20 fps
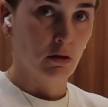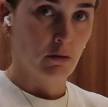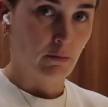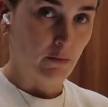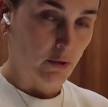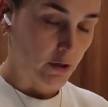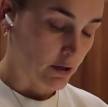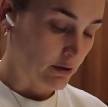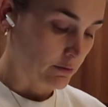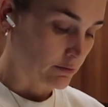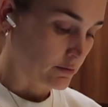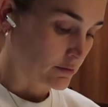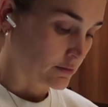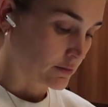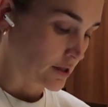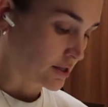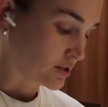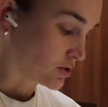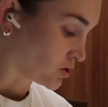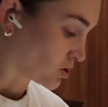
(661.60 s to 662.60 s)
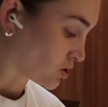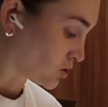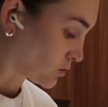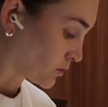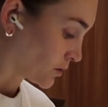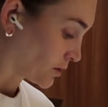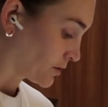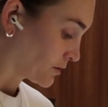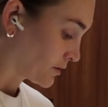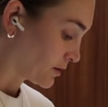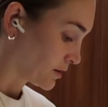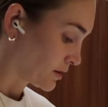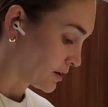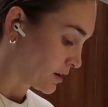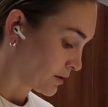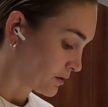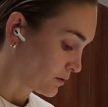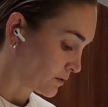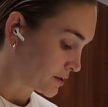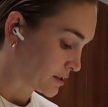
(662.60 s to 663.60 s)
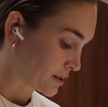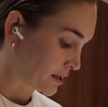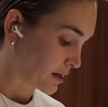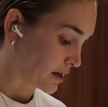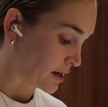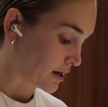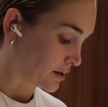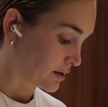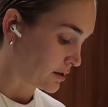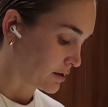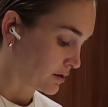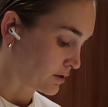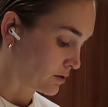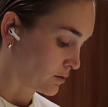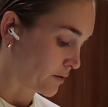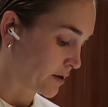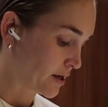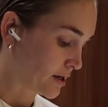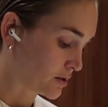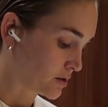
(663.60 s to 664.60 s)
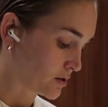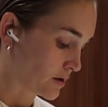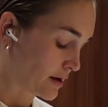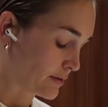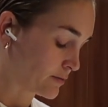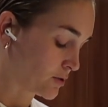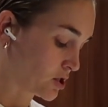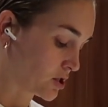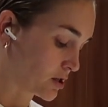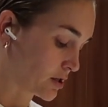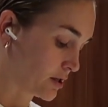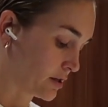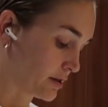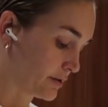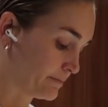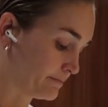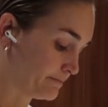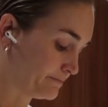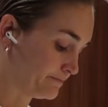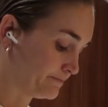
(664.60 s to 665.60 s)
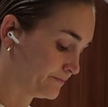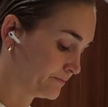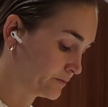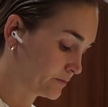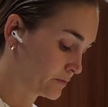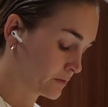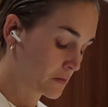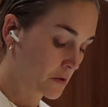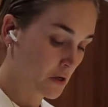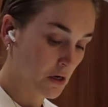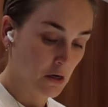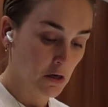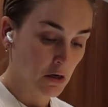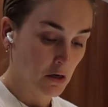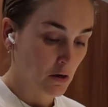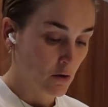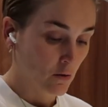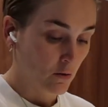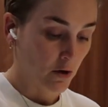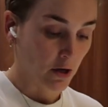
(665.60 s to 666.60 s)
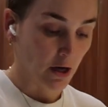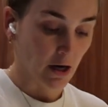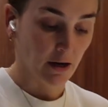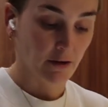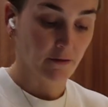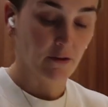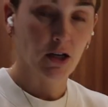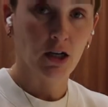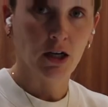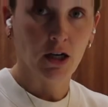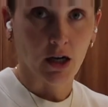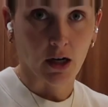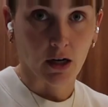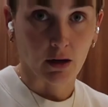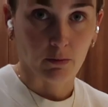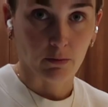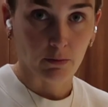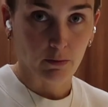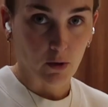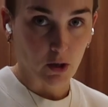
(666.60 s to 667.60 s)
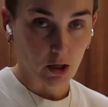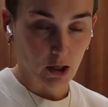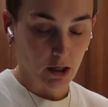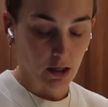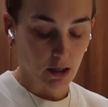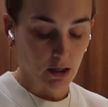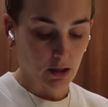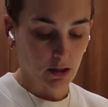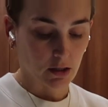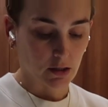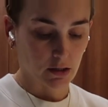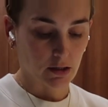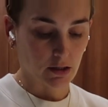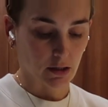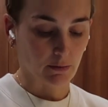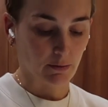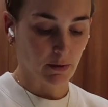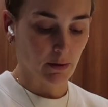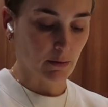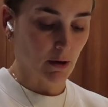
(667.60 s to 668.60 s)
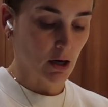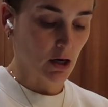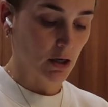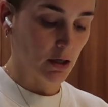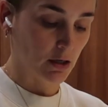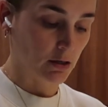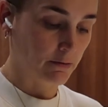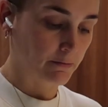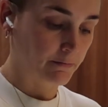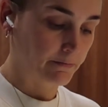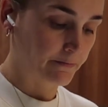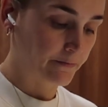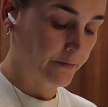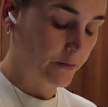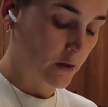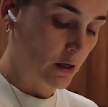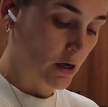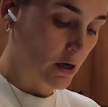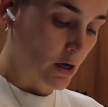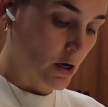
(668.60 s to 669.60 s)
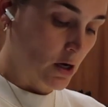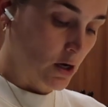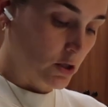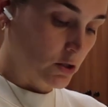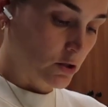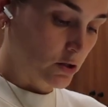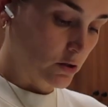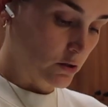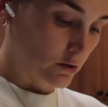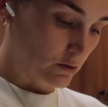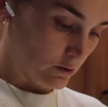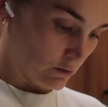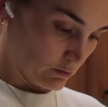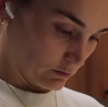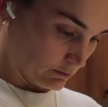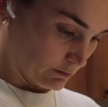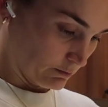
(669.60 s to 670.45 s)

put them. These are shorter than the other ones I got the other week, so I'm just gonna, we're not even gonna cut them. We're gonna dump them on to